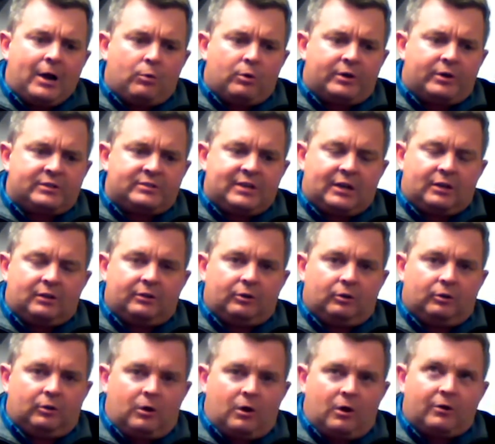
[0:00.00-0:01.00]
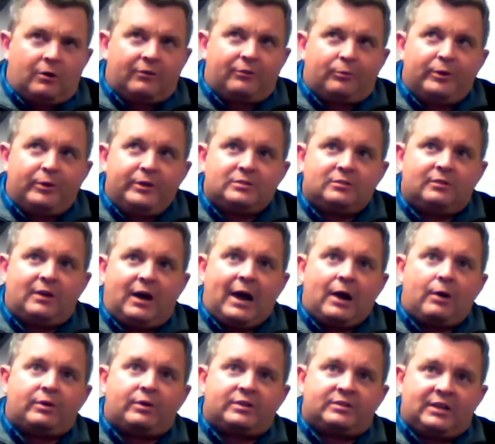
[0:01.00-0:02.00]
Iowa can take a little longer. The reason
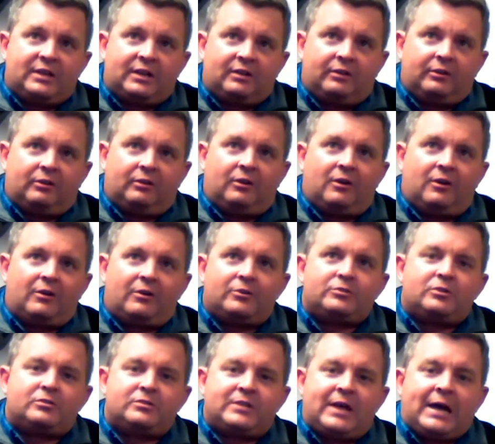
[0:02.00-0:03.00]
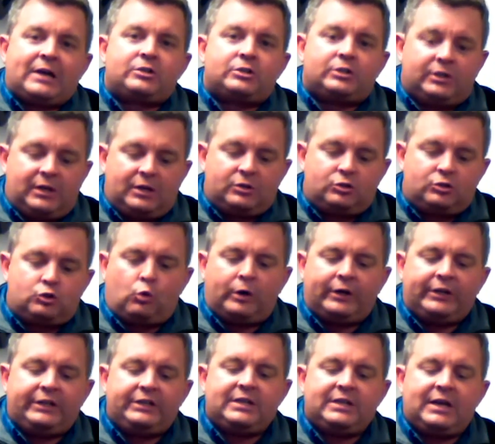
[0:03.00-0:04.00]
Iowa can take a little longer is there's actually a
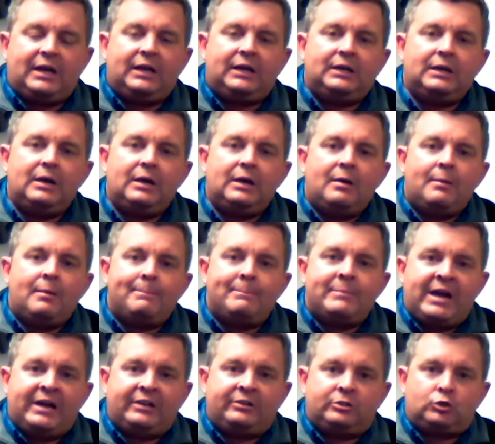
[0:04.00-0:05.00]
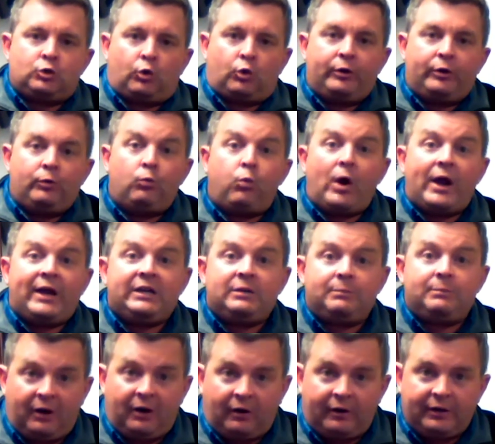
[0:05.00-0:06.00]
20-day mandatory
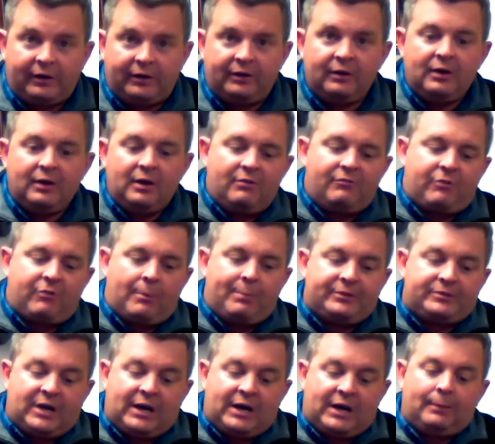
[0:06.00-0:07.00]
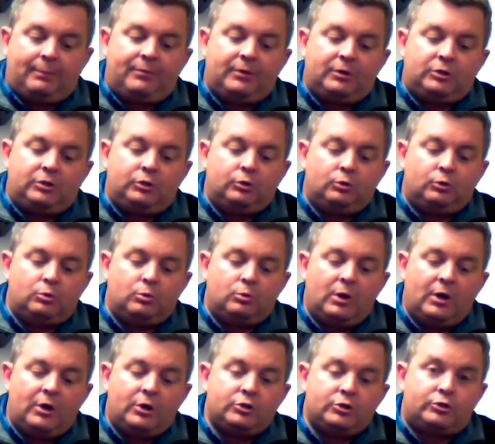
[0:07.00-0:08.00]
wait period from the time that
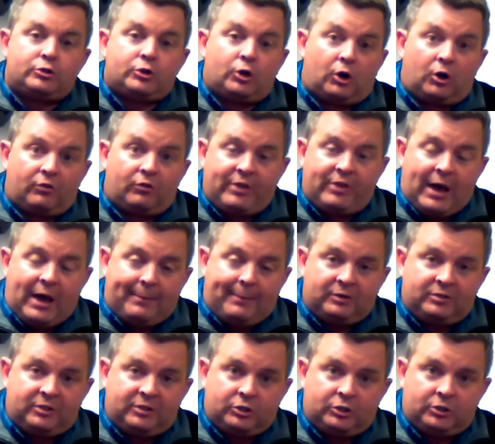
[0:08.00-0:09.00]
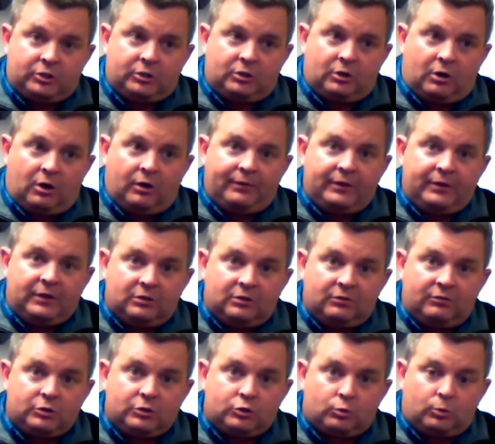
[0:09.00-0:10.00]
you serve that petition on the
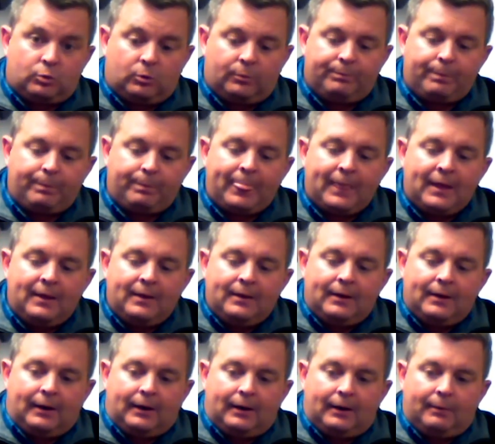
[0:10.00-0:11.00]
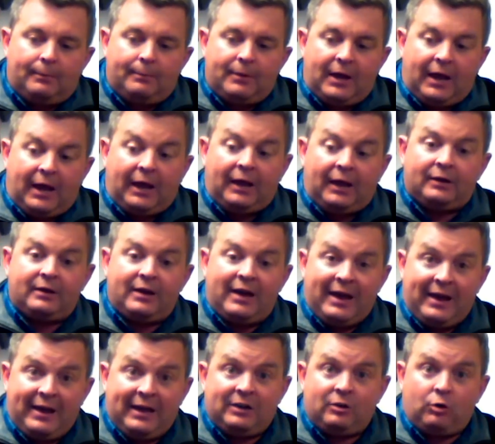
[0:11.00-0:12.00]
individual
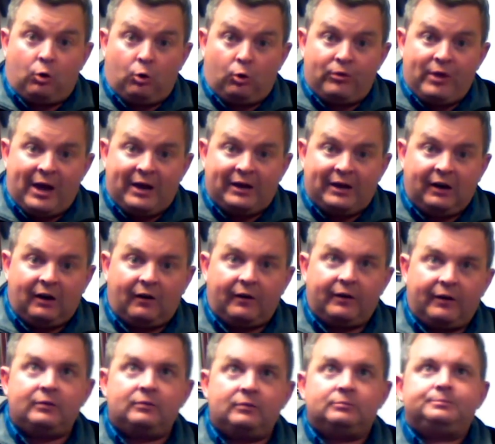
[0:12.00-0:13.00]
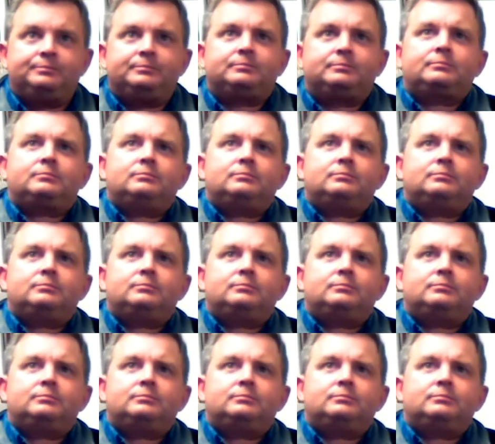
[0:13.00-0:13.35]
and hold that hearing.